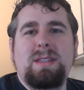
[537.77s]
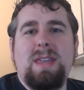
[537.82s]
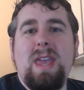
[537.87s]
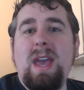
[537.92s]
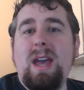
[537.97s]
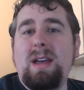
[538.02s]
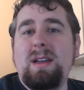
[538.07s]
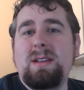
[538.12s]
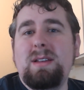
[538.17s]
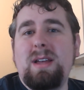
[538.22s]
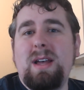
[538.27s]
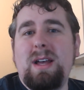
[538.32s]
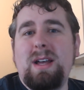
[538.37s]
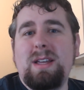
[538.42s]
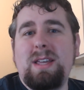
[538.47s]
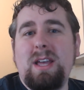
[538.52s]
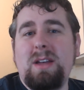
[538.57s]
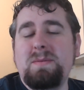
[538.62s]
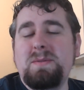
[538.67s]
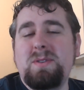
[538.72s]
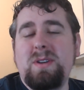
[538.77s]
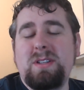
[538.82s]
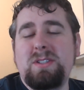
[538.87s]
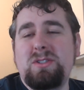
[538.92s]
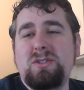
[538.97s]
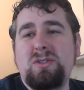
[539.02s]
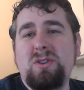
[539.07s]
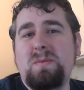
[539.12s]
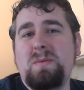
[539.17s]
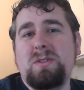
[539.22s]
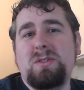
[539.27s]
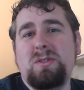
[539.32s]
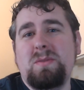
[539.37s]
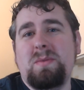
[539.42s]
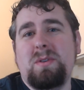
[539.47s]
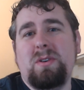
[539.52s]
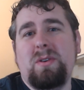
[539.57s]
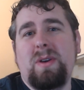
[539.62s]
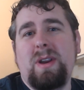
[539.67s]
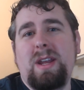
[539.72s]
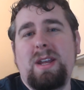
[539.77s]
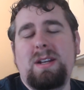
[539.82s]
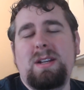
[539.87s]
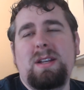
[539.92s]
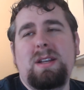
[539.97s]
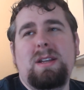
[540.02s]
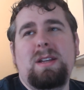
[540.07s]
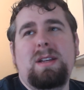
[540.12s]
Kelpstrand's super, super great.